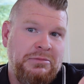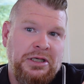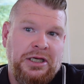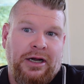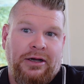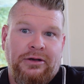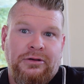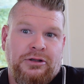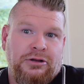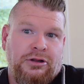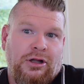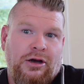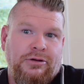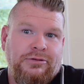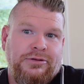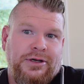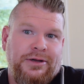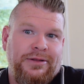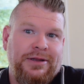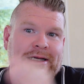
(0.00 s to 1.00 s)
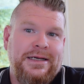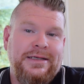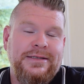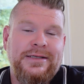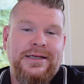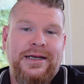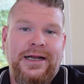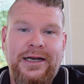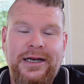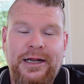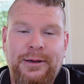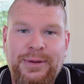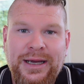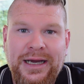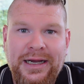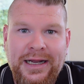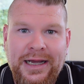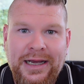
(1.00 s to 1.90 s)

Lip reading: you know, gloat on the internet about